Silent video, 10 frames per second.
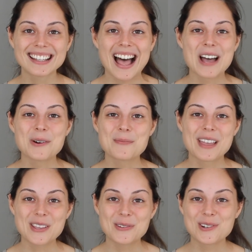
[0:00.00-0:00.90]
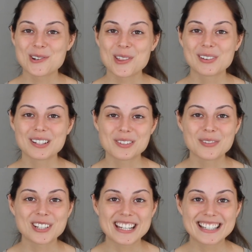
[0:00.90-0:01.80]
I hope that you enjoy the rest of
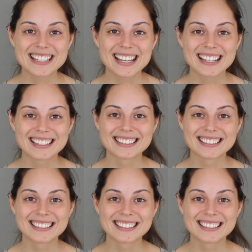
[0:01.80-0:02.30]
your day today.